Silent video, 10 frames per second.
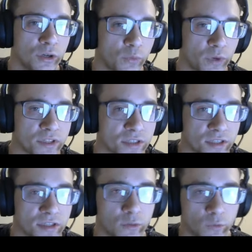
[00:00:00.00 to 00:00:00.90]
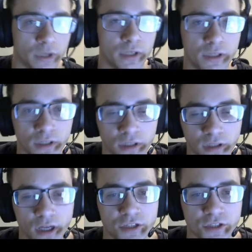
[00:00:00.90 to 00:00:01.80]
when Season 1
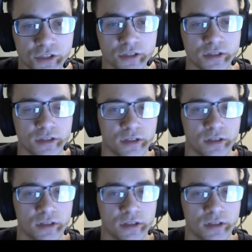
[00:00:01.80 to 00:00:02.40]
launches.